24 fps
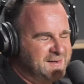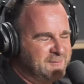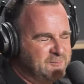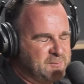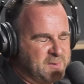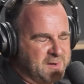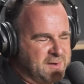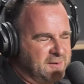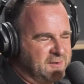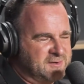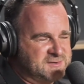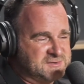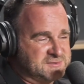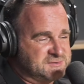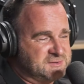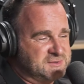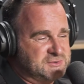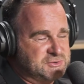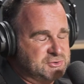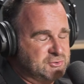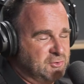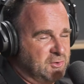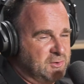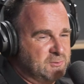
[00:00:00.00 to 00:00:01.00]
but I just
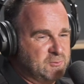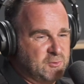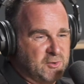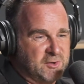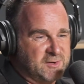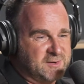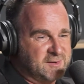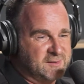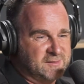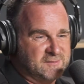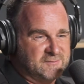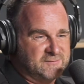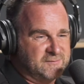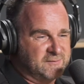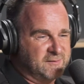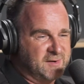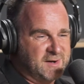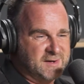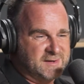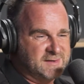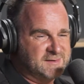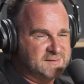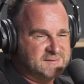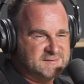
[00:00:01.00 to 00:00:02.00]
enjoyed working for
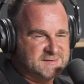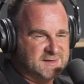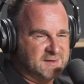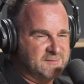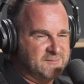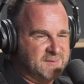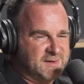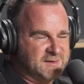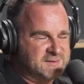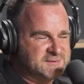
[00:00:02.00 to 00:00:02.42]
Eddie so much.